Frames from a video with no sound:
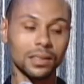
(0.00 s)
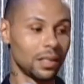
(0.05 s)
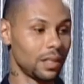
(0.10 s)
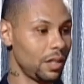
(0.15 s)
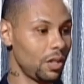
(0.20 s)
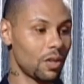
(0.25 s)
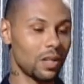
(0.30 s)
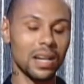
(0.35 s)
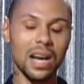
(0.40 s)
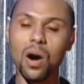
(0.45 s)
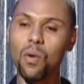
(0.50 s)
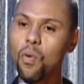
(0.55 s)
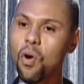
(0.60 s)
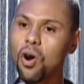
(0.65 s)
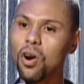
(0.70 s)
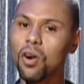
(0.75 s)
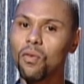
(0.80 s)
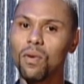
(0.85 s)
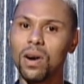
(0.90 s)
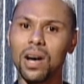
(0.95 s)
You know, then I
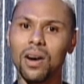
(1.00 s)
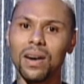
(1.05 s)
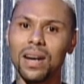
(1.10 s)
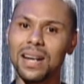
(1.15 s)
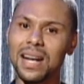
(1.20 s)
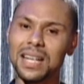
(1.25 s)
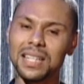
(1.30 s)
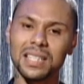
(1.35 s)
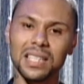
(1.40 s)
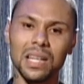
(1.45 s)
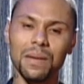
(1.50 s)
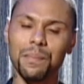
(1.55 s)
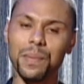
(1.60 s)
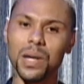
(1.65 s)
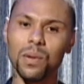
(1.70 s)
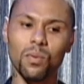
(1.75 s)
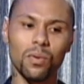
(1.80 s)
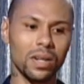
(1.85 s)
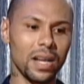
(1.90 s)
walk around and I see people,